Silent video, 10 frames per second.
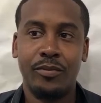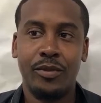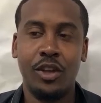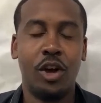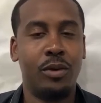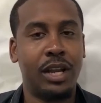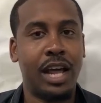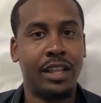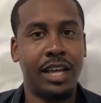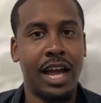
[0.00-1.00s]
when a
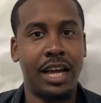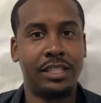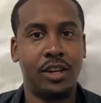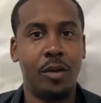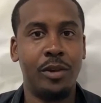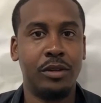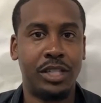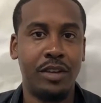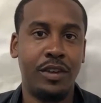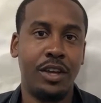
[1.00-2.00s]
lot of the guys saw me on
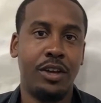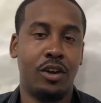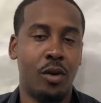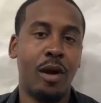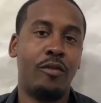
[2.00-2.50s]
TV or heard my